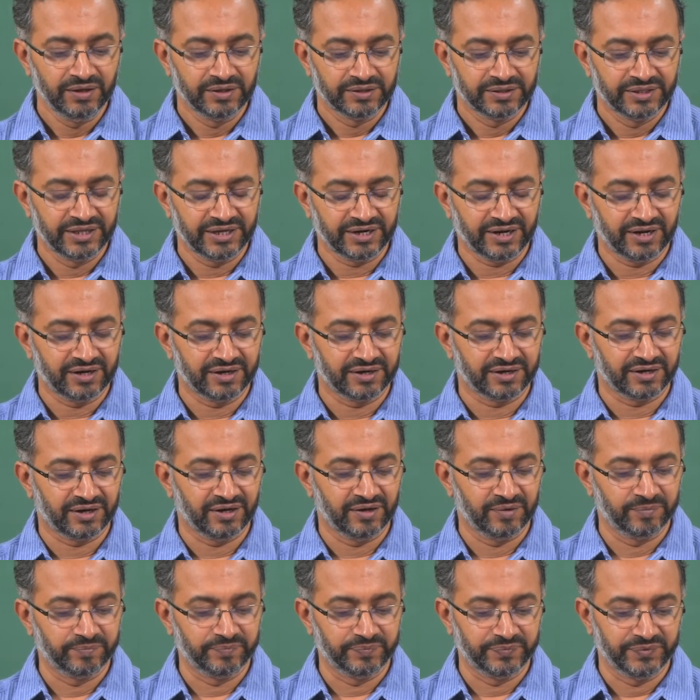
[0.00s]
There
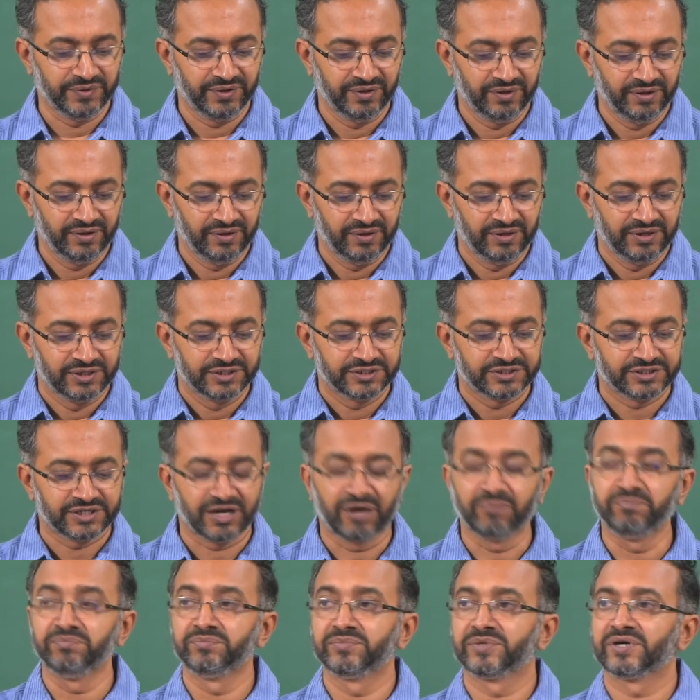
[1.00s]
are
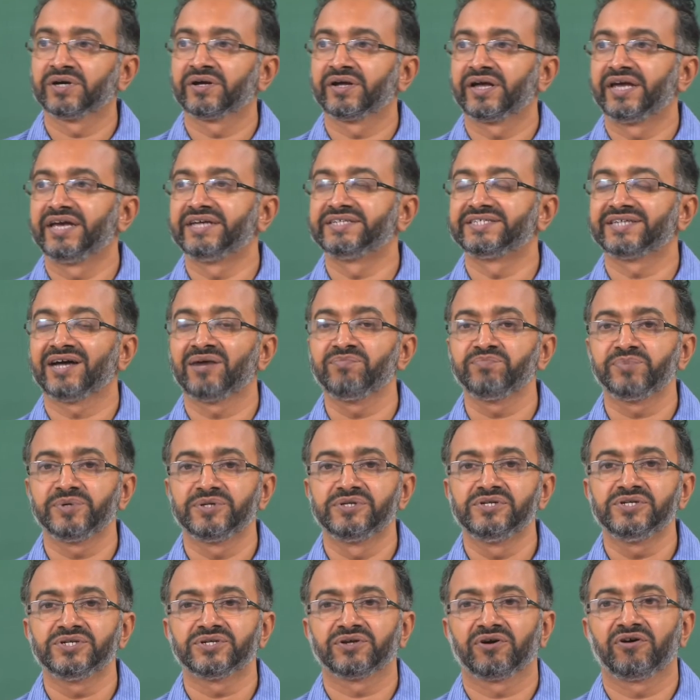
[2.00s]
some
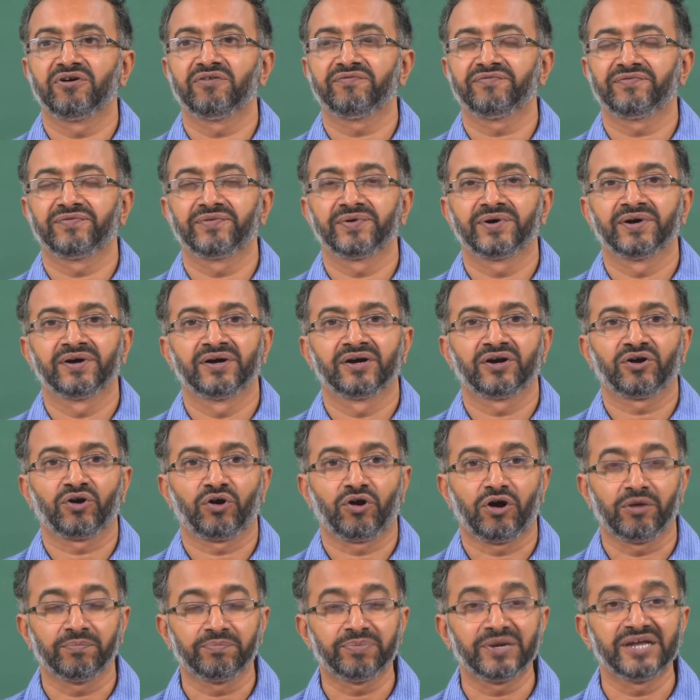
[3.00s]
examples of
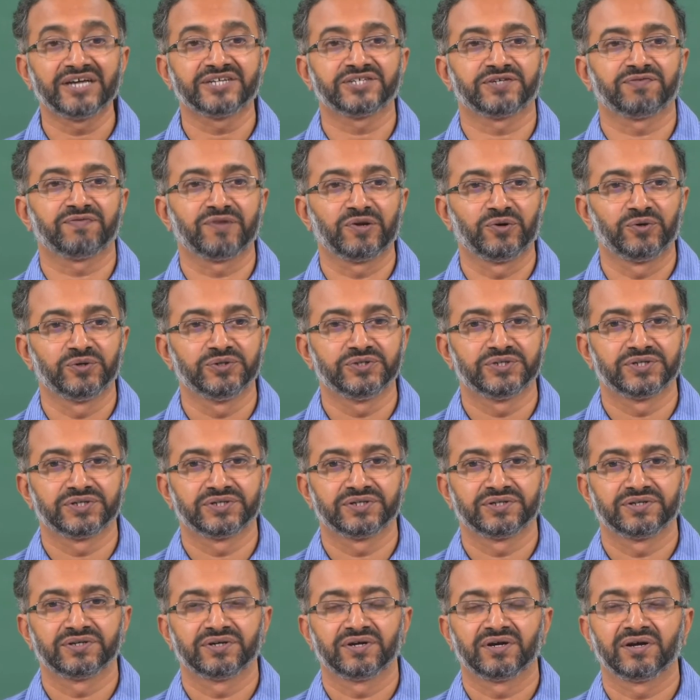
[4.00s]
complex flows
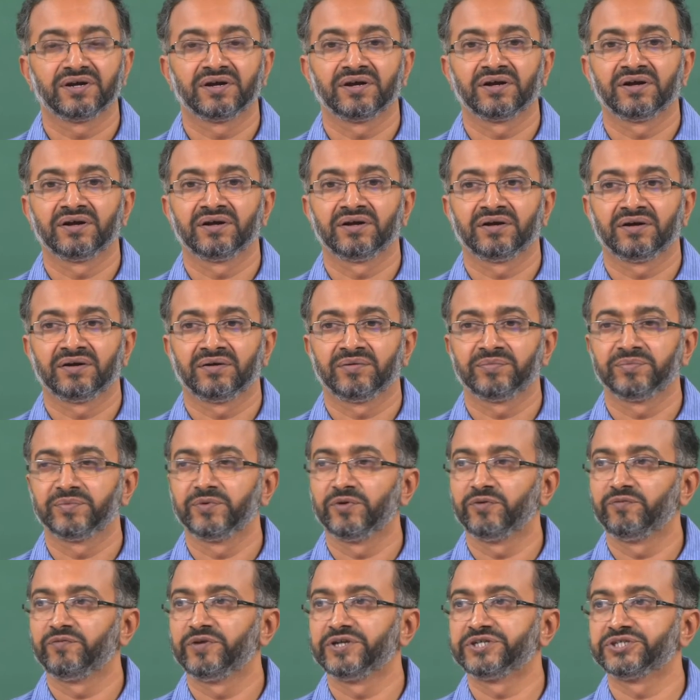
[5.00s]

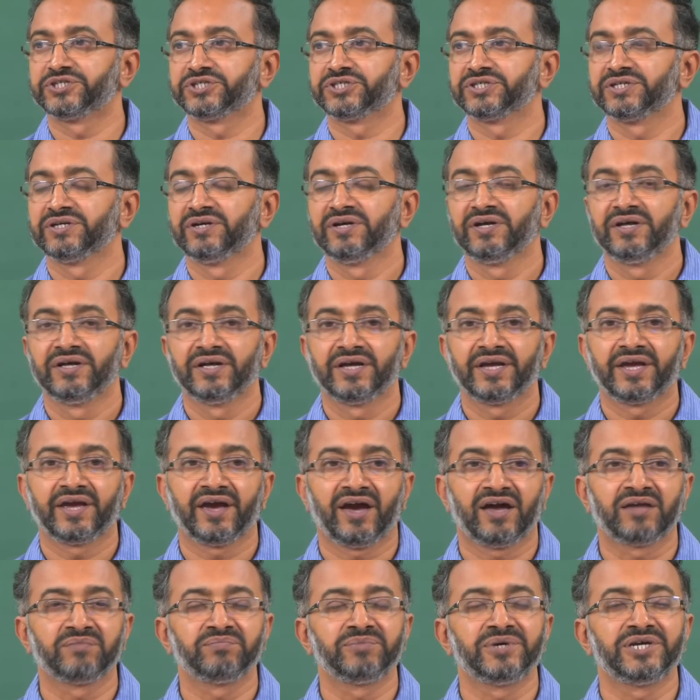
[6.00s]
which
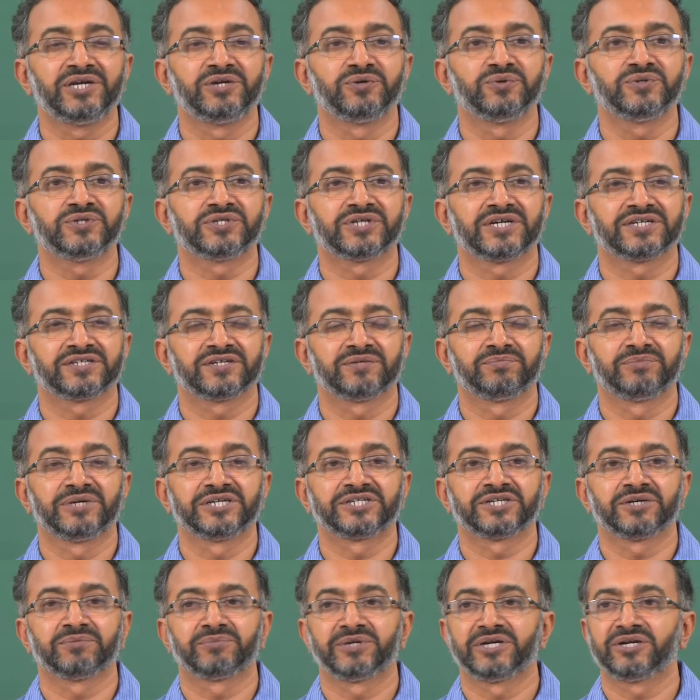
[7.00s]
can be used as a
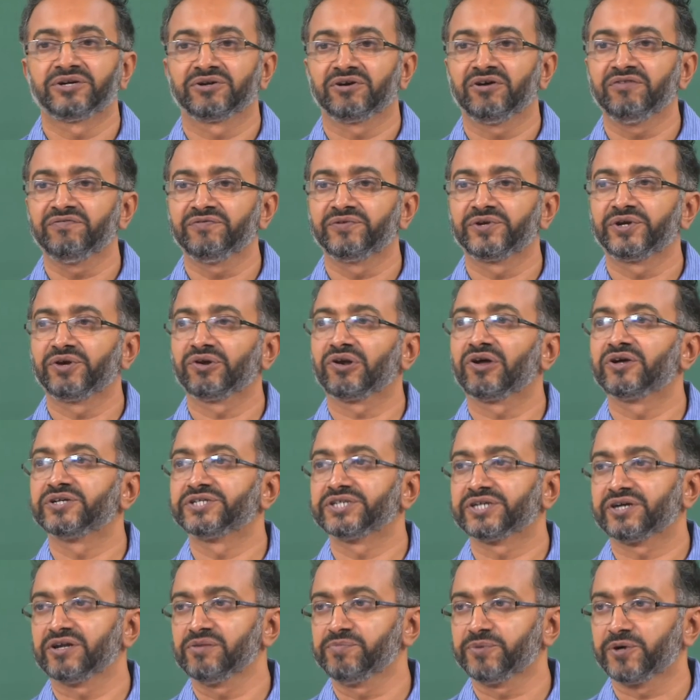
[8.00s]
measurement of
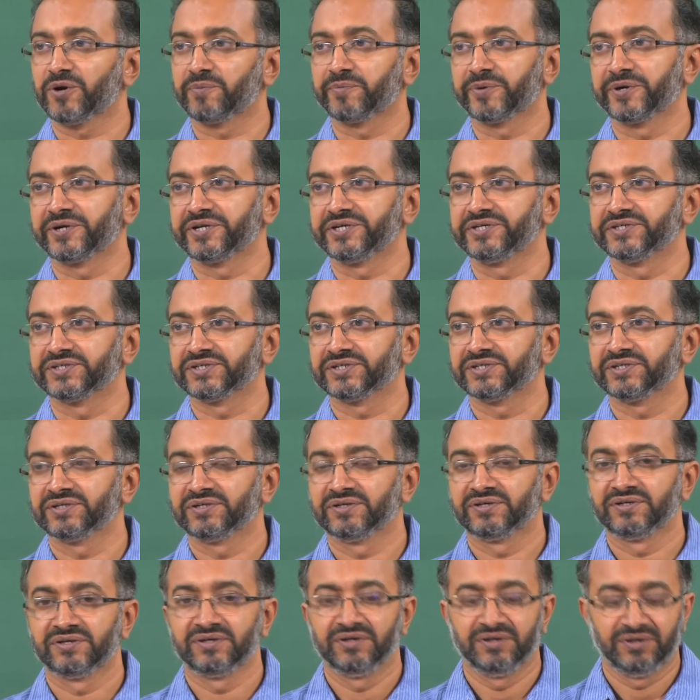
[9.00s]
rheological properties,
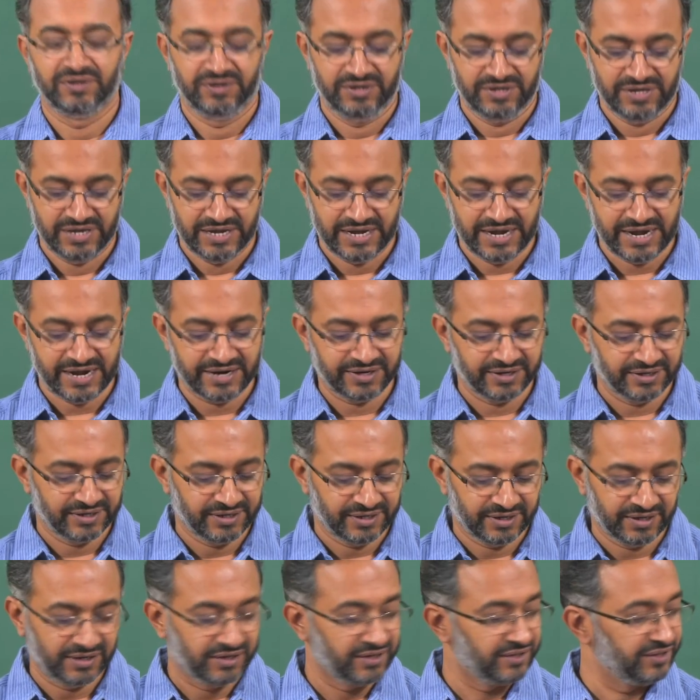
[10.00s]
and
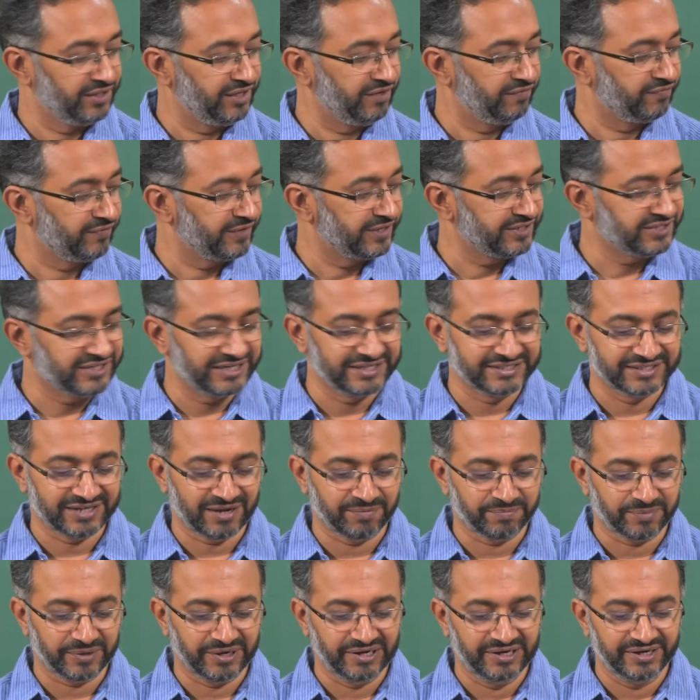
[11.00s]
the first
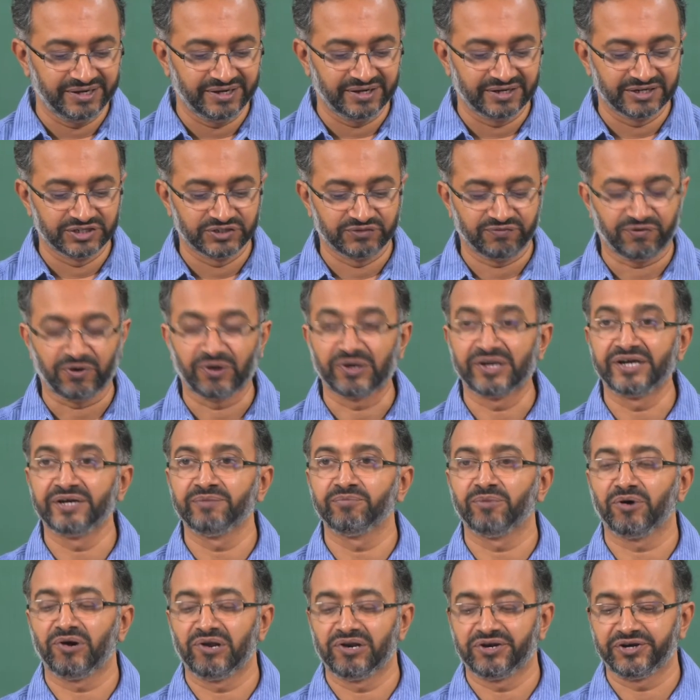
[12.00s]
example here is falling
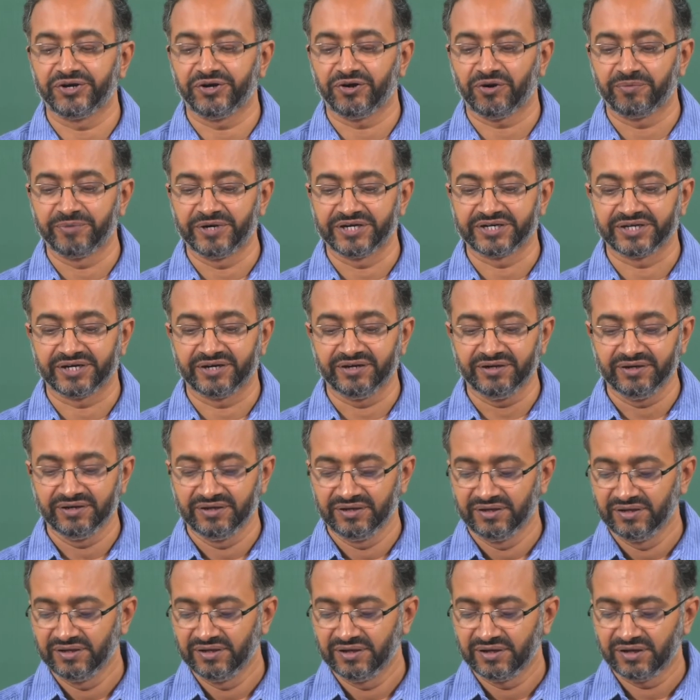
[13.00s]
ball rheometer,
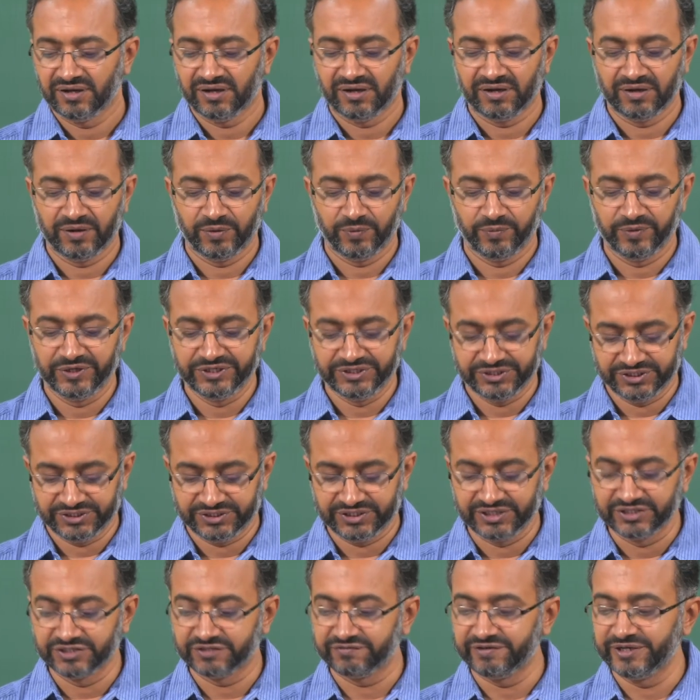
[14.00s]
which,
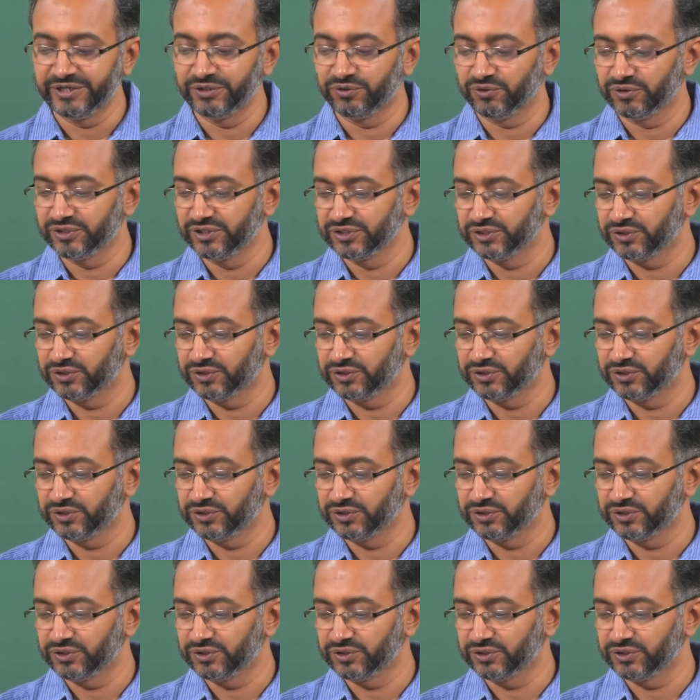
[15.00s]
since we know the